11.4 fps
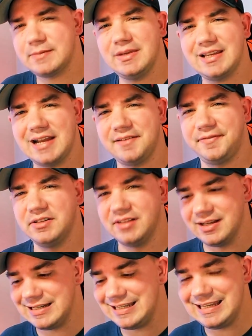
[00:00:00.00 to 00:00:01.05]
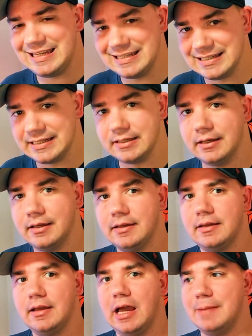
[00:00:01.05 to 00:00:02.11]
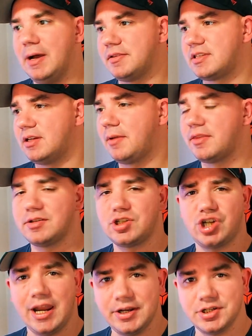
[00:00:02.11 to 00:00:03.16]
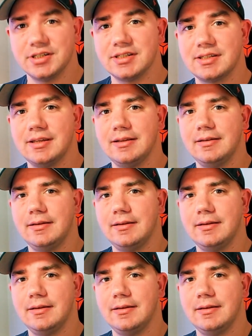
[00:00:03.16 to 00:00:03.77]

me kind of feel uneasy about some of the changes